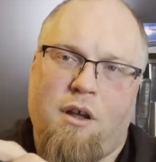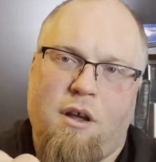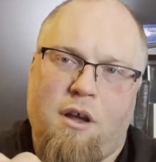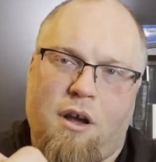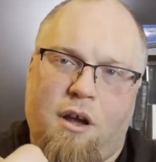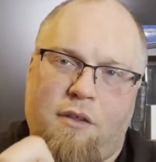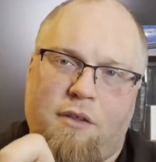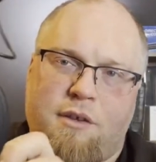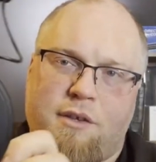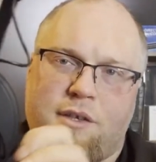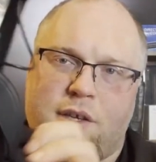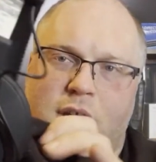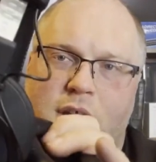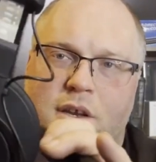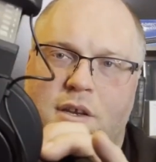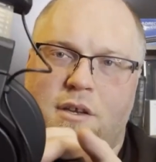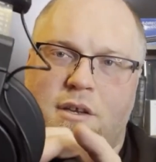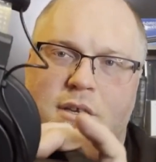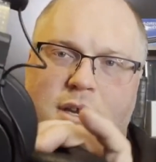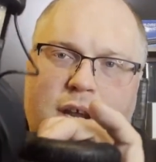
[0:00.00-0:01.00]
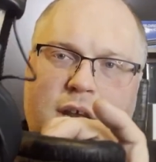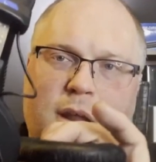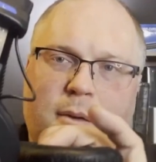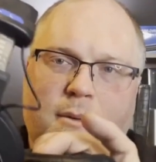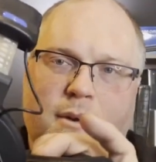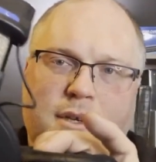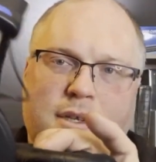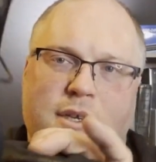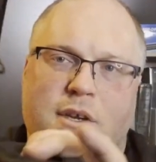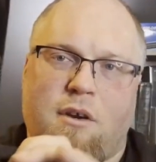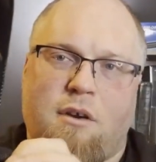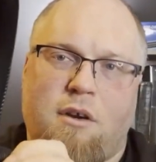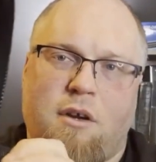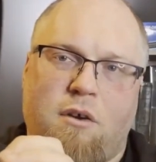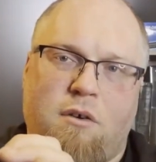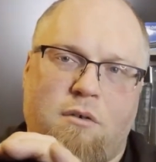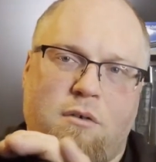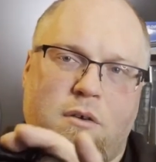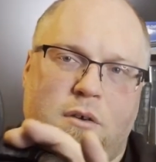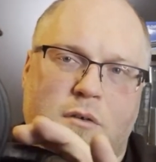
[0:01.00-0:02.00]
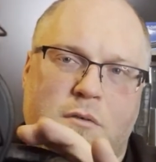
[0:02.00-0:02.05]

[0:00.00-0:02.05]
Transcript: on the side, dynamic stereo